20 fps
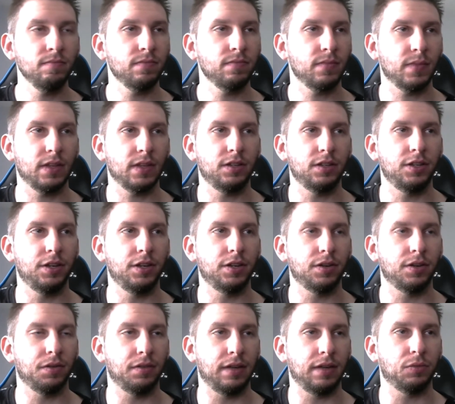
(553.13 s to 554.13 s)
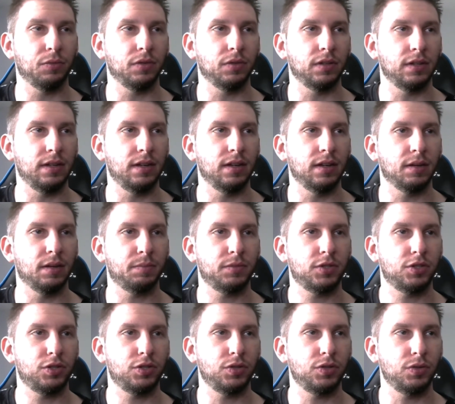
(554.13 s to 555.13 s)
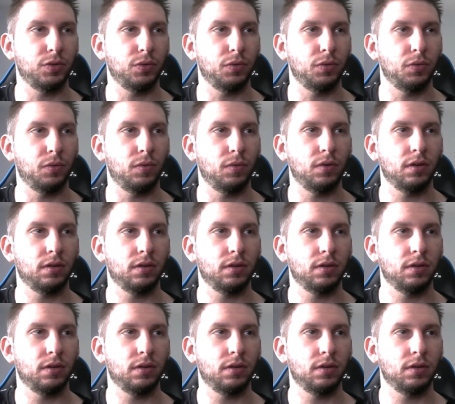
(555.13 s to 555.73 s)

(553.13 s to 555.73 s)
you know, that will lead up to